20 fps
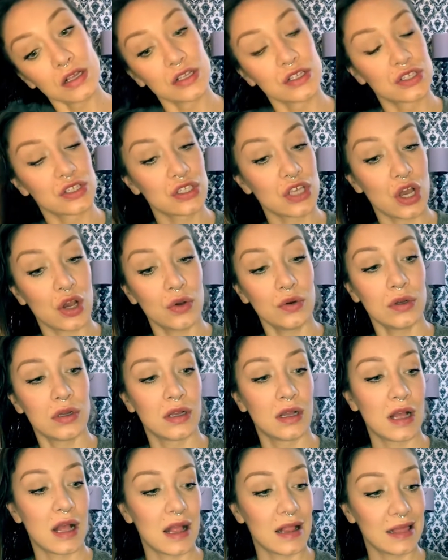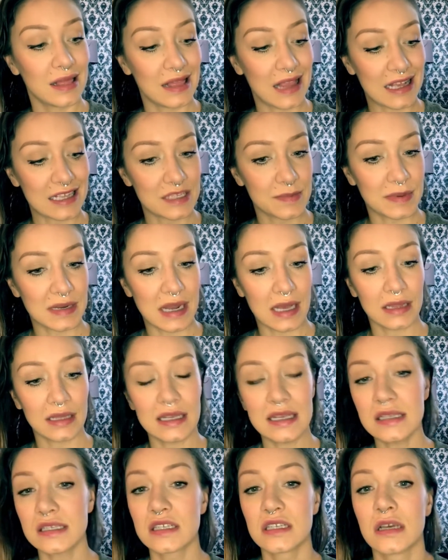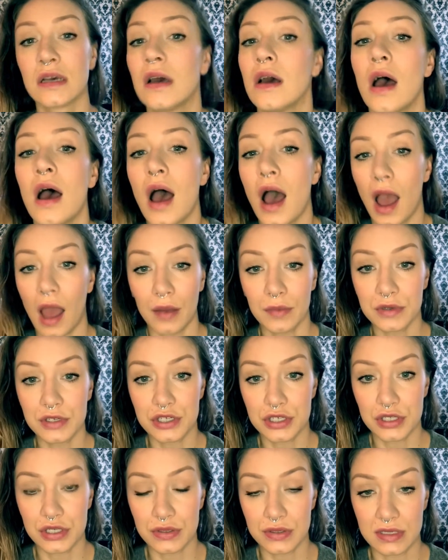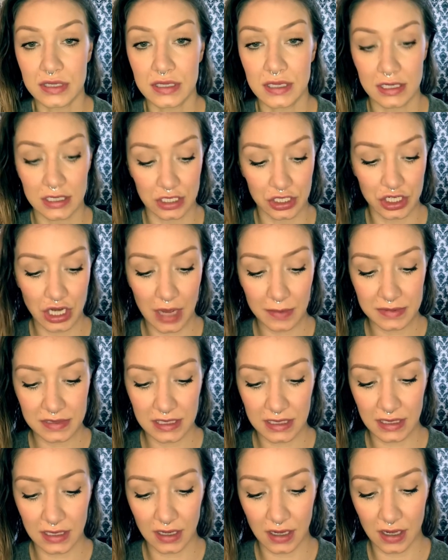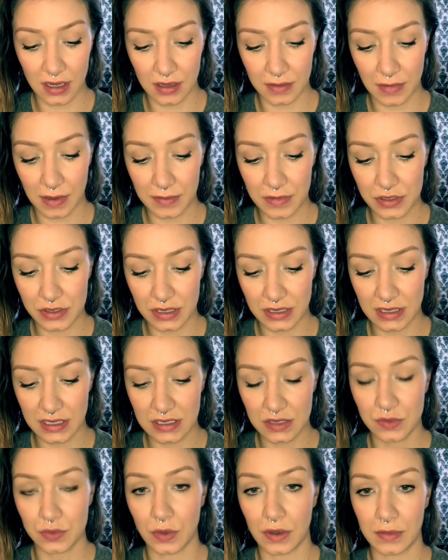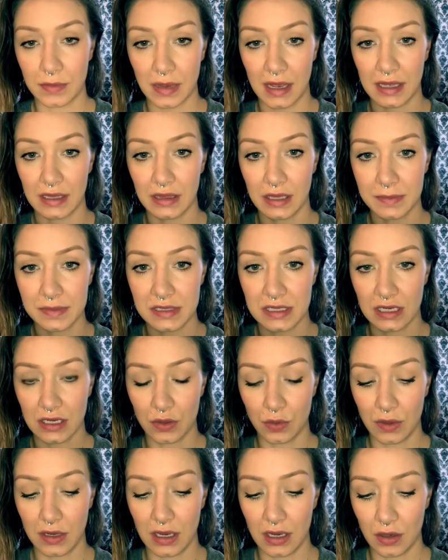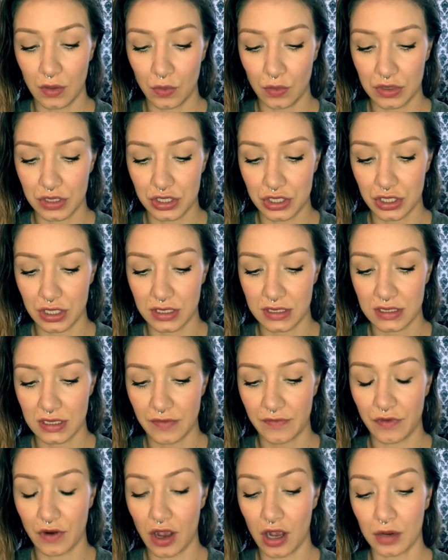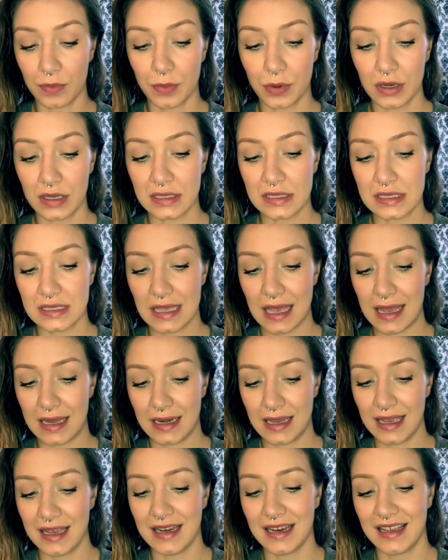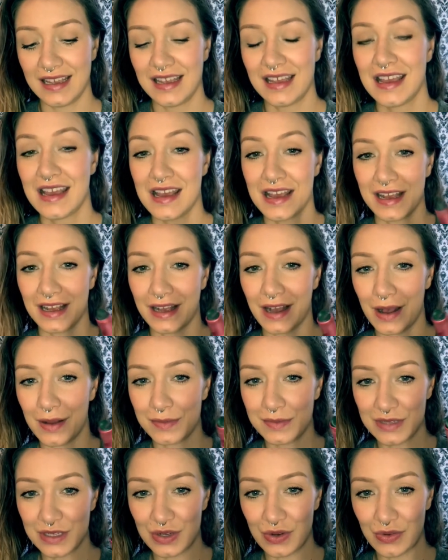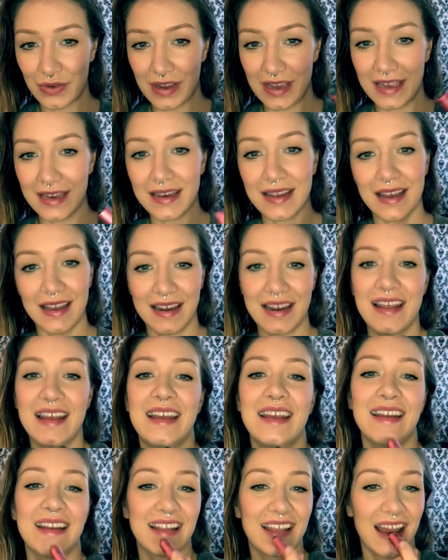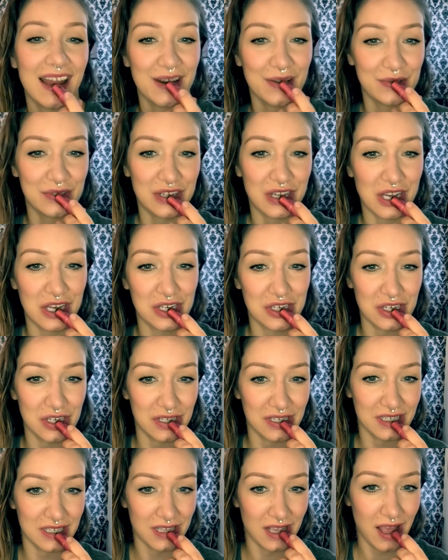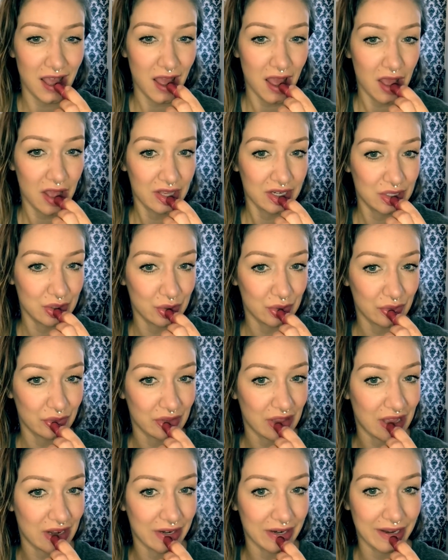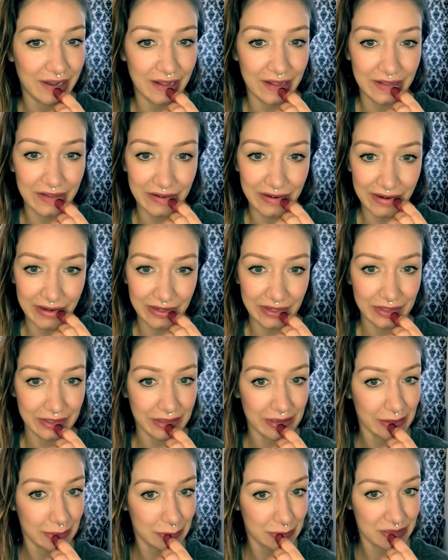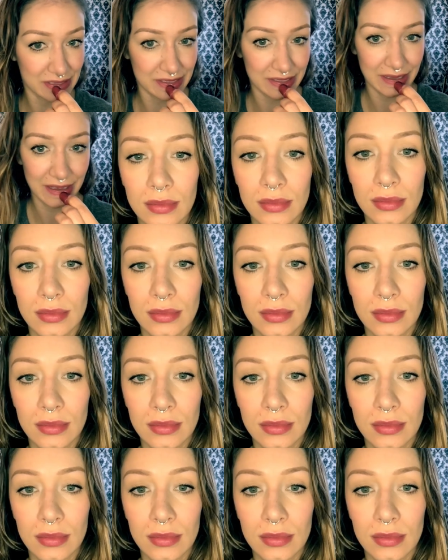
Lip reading: So, last but not least, I would just use a tinted chapstick. I'm using this one by Lipstick Queen, which is Frog Prince, and it comes green and it kind of changes to a flattering color on your lips.